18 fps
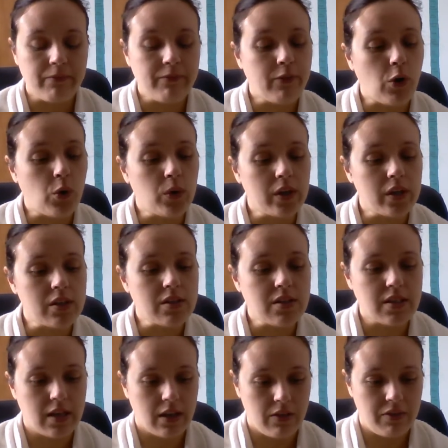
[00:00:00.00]

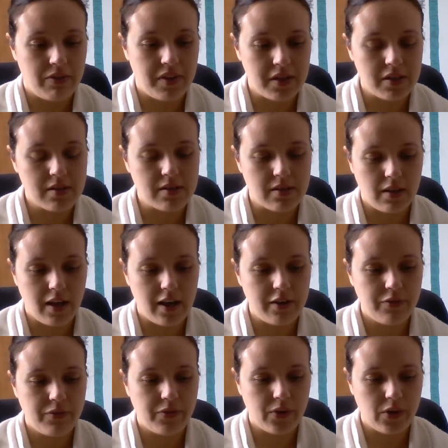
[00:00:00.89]
focused on this
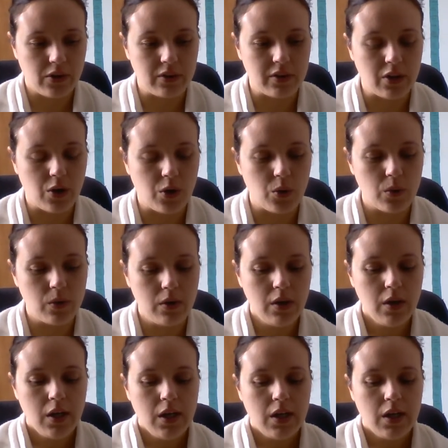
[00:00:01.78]
life alone.